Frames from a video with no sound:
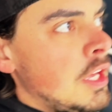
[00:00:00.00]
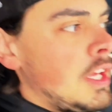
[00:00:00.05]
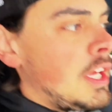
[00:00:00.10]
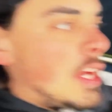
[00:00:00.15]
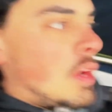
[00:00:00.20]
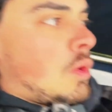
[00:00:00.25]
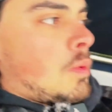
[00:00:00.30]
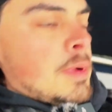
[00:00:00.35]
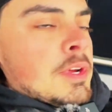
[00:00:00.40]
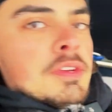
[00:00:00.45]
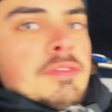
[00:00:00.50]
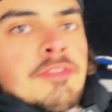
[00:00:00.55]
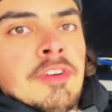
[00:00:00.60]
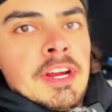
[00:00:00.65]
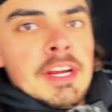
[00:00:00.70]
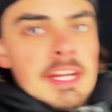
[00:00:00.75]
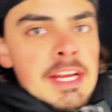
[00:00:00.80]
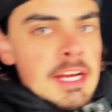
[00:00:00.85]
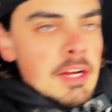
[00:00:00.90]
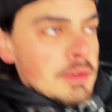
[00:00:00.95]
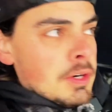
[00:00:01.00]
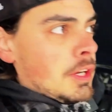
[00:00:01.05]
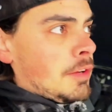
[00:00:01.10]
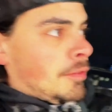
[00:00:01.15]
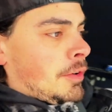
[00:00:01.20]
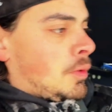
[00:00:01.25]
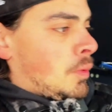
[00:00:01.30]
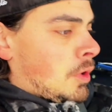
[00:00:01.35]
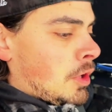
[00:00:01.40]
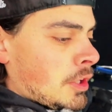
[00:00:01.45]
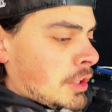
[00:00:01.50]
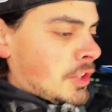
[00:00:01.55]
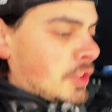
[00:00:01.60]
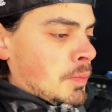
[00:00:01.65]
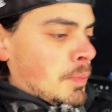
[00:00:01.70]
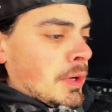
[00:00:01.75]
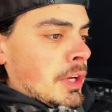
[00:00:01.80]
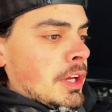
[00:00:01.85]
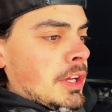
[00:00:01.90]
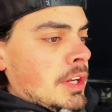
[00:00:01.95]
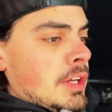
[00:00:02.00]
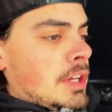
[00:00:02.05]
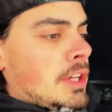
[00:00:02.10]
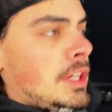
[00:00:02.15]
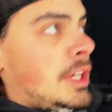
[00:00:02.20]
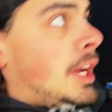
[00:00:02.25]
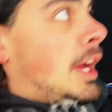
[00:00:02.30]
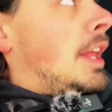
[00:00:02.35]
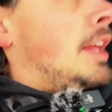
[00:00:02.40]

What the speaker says: we're about to find out if it works, but yeah,